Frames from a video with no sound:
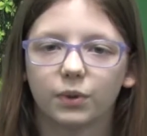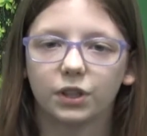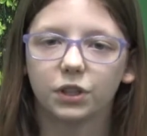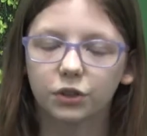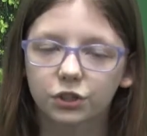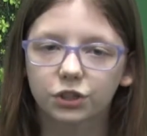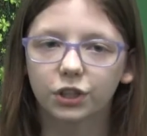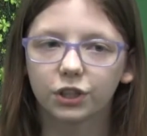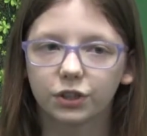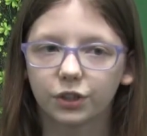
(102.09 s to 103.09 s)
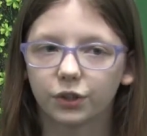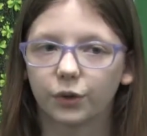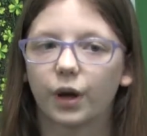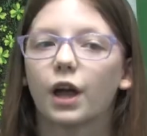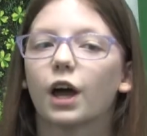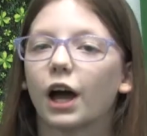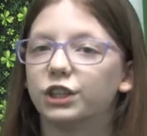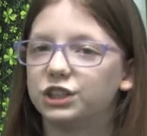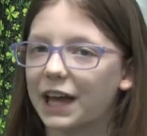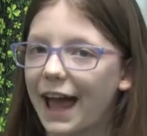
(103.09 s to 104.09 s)
we usually do a
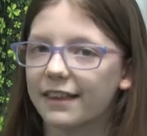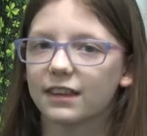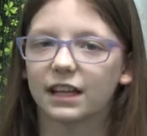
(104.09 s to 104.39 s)
jazz